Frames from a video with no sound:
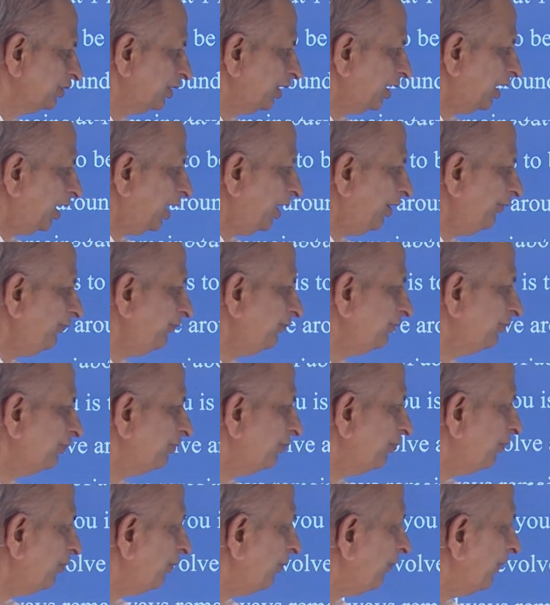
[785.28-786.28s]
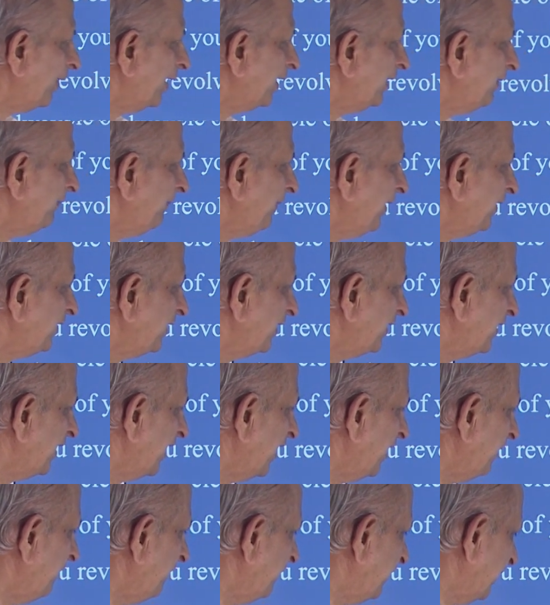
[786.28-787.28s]
of one meter
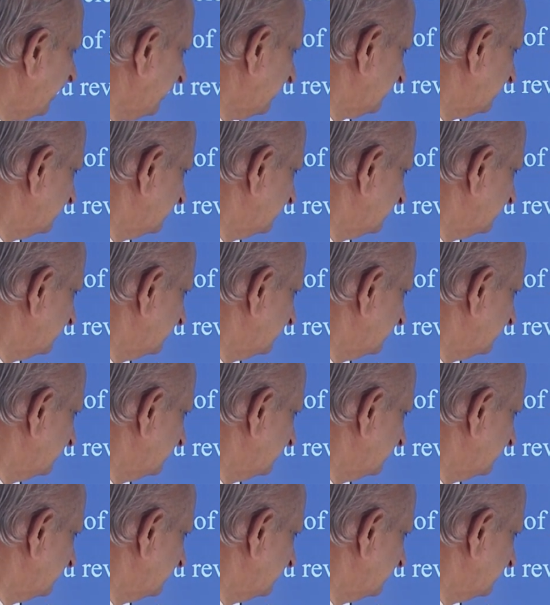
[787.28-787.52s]
diameter.